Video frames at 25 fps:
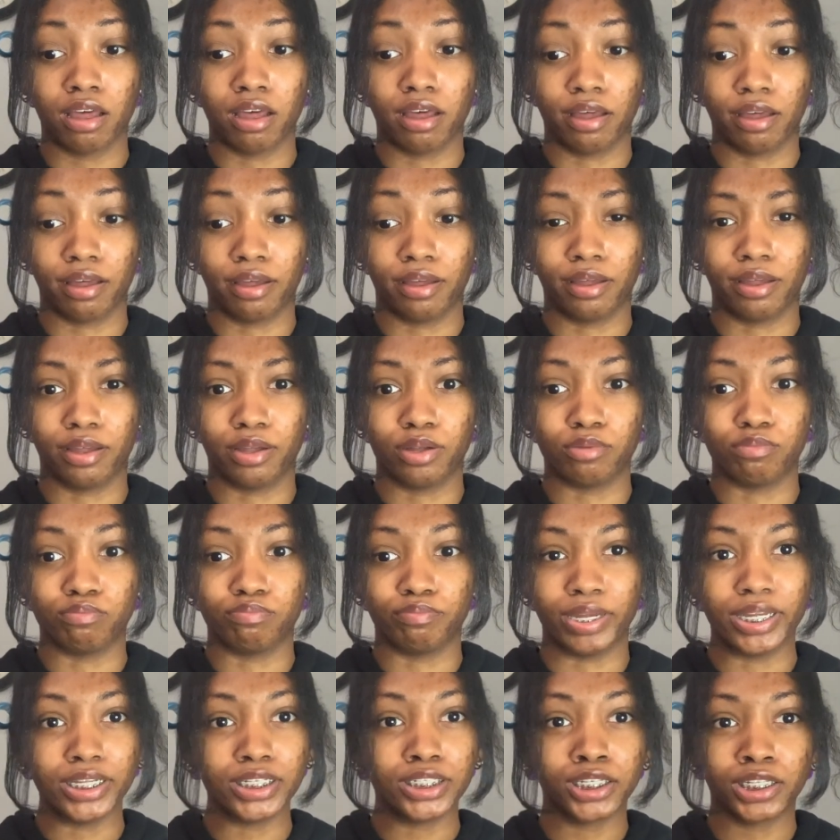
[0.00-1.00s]
um,
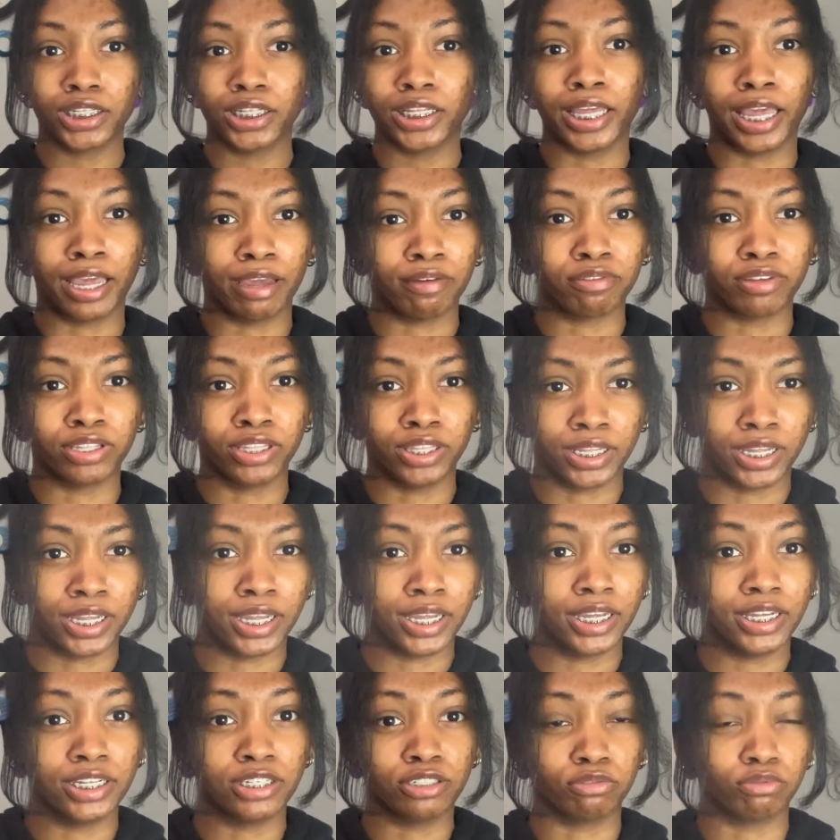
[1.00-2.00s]
basically
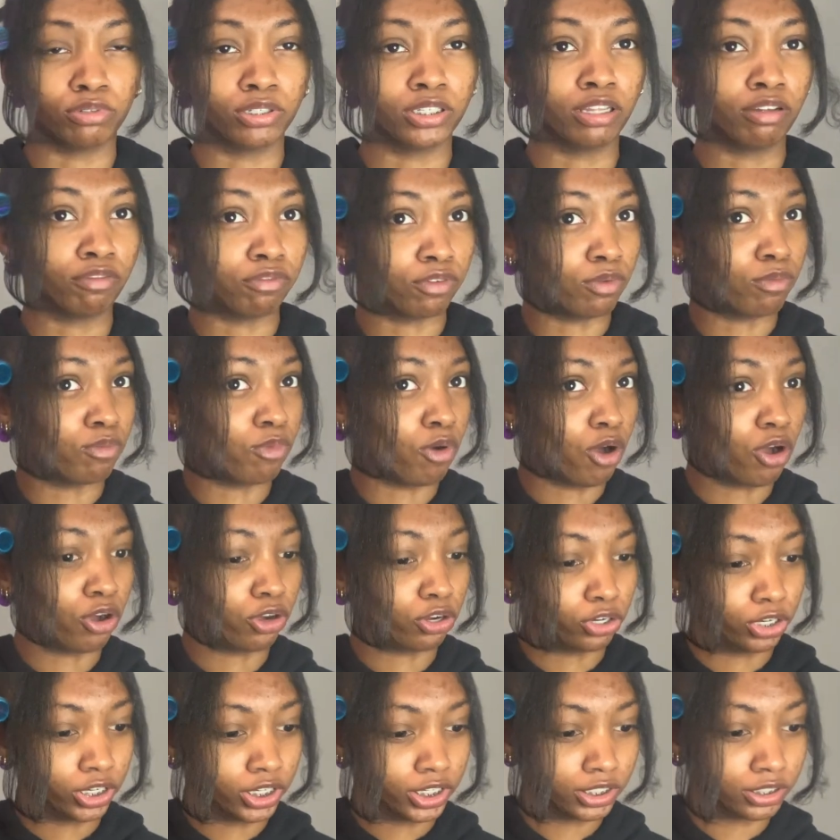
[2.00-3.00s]
everything is really from
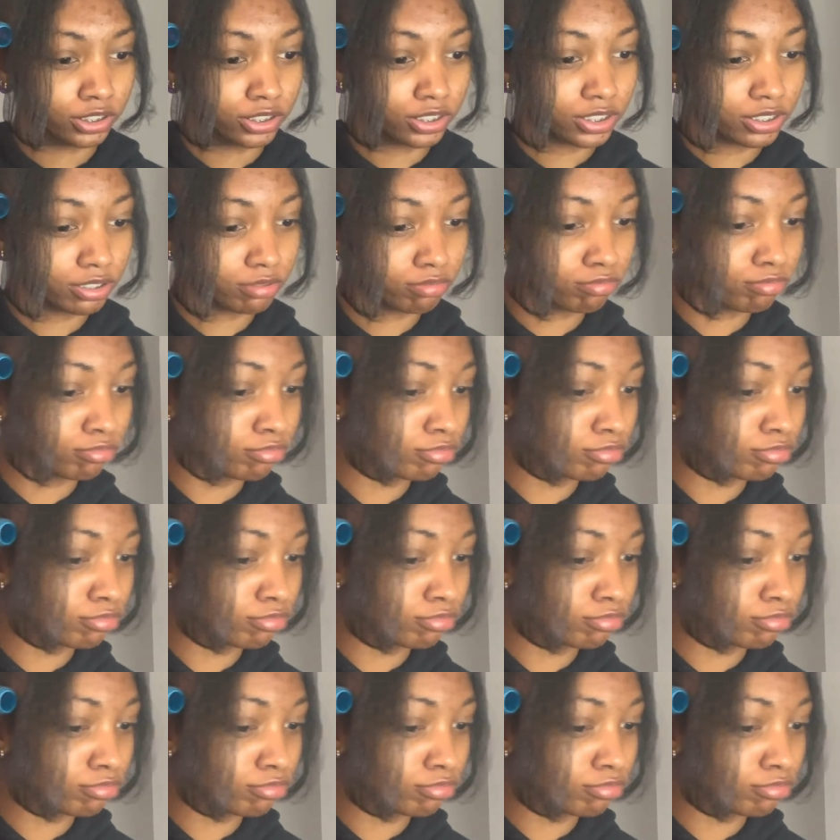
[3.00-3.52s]
Walgreens.